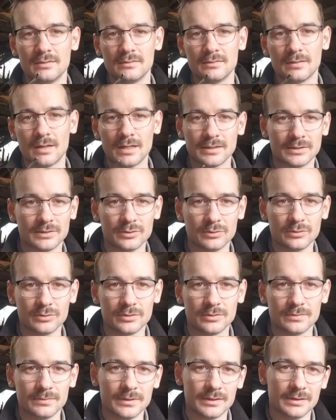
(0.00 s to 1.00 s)
I saw
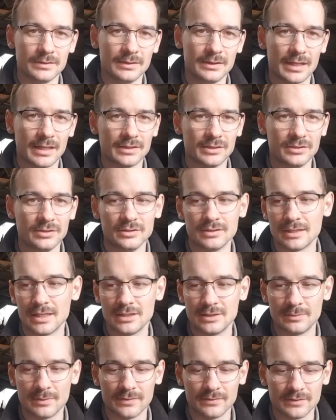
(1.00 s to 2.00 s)
that you had to use
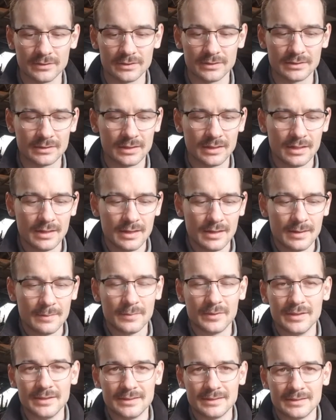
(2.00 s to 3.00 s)
edge bevelers.
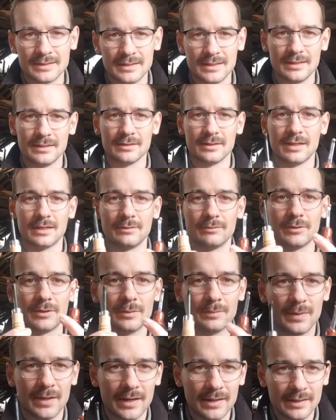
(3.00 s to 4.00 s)
But this is the thing, like,
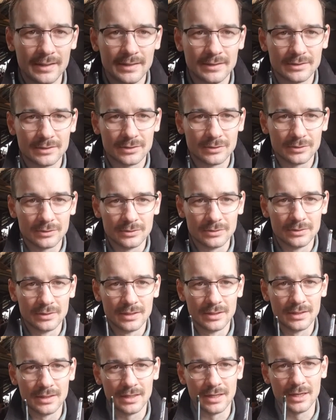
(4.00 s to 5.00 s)
compare these two
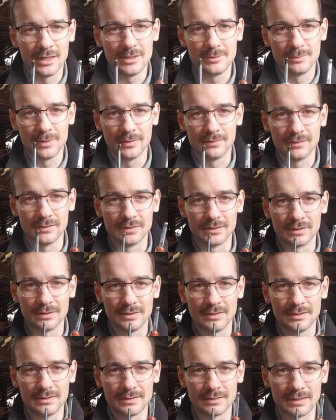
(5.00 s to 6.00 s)
edge bevelers. So
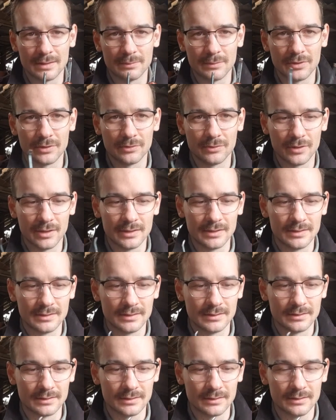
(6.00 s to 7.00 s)
this is a number 3 and this
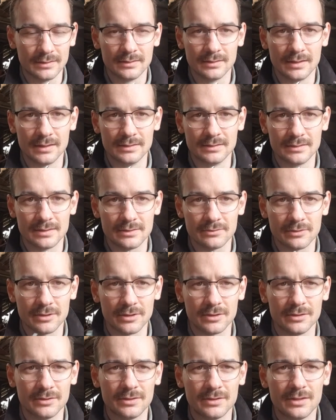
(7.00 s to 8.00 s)
is a
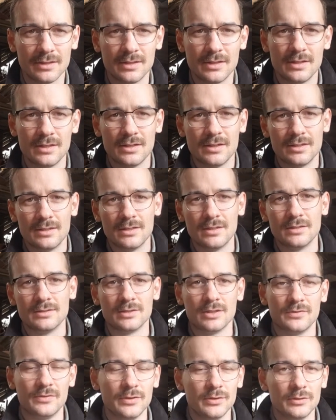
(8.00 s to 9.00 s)
0. So
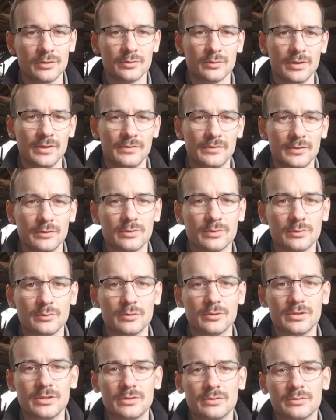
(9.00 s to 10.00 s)
if you were to
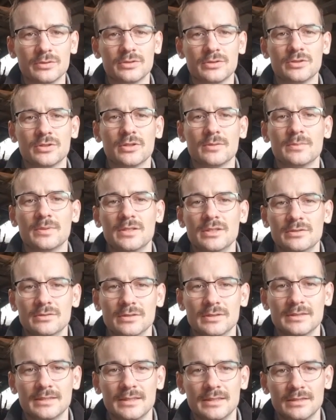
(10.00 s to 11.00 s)
walk into a shop and you were
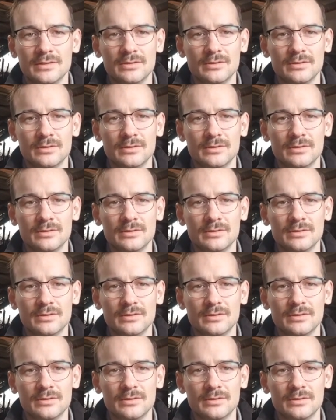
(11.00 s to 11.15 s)
to see